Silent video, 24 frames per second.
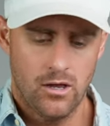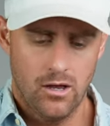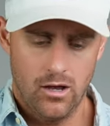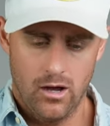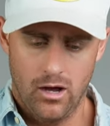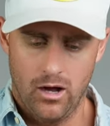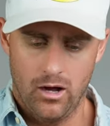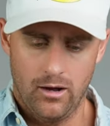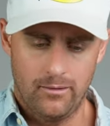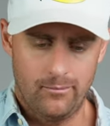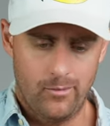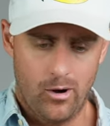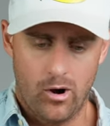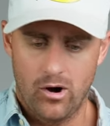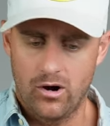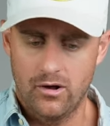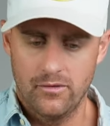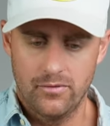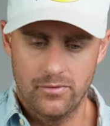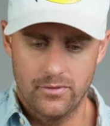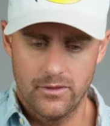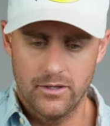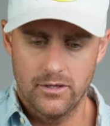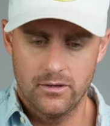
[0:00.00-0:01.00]
um,
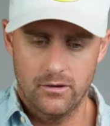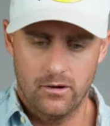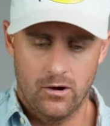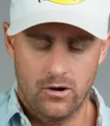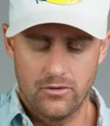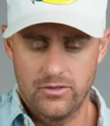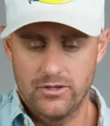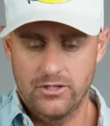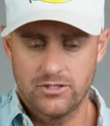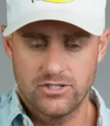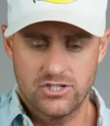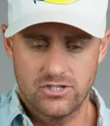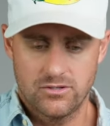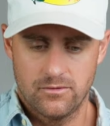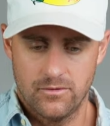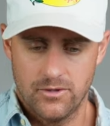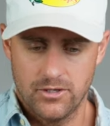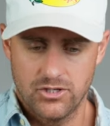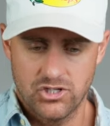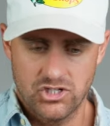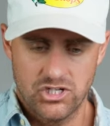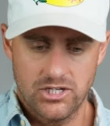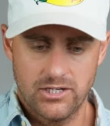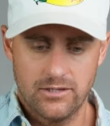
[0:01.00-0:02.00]
on the on the,
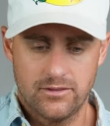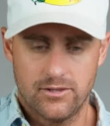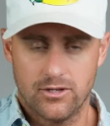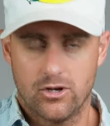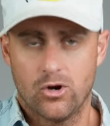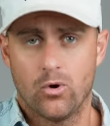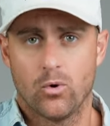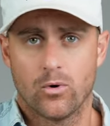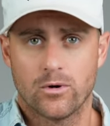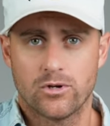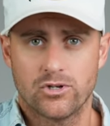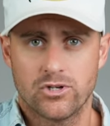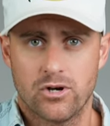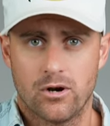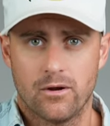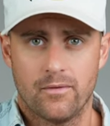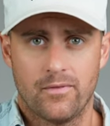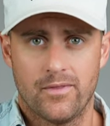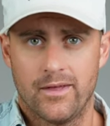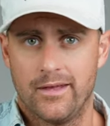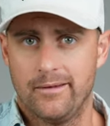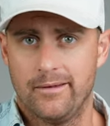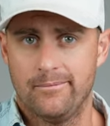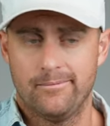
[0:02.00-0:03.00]
the sheet, the chord chart
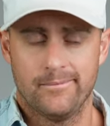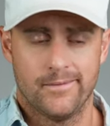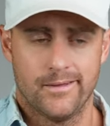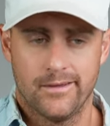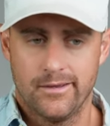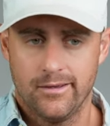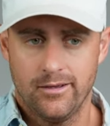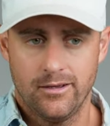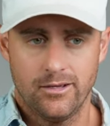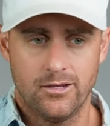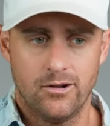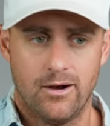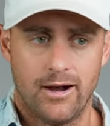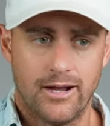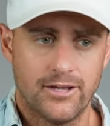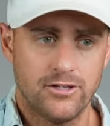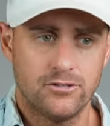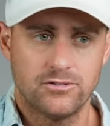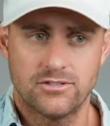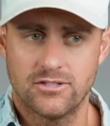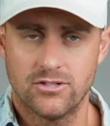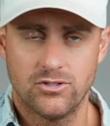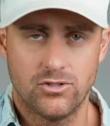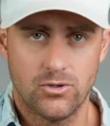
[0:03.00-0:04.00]
that you know I
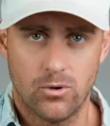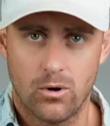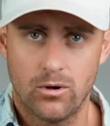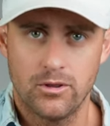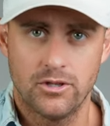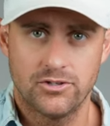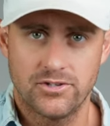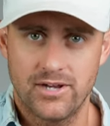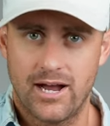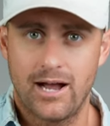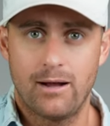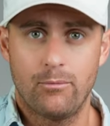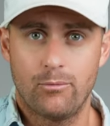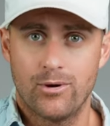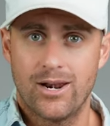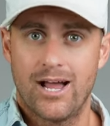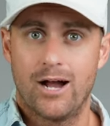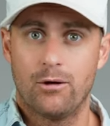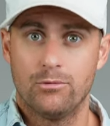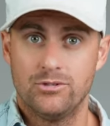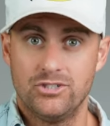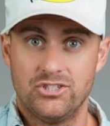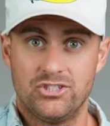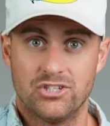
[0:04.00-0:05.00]
used to do all the time when I
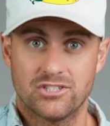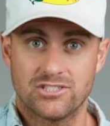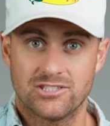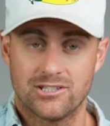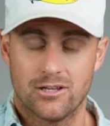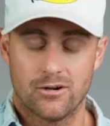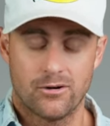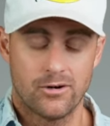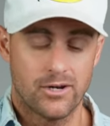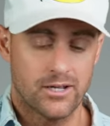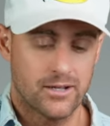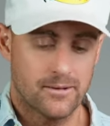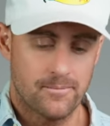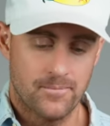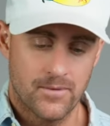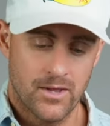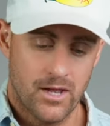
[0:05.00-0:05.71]
was just learning,